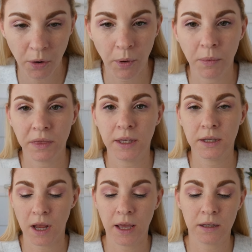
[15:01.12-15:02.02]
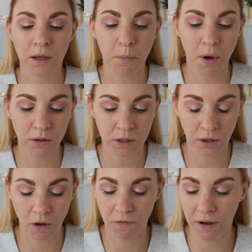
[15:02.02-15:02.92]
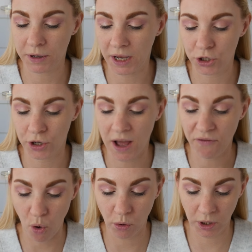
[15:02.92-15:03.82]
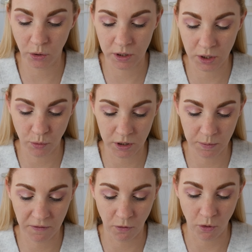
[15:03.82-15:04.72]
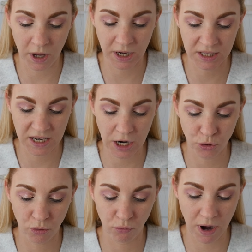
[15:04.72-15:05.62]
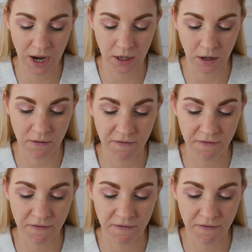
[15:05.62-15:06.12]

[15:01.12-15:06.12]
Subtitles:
go in with this NYX Born to Glow foundation. I've only used this once before, and it's a natural radiant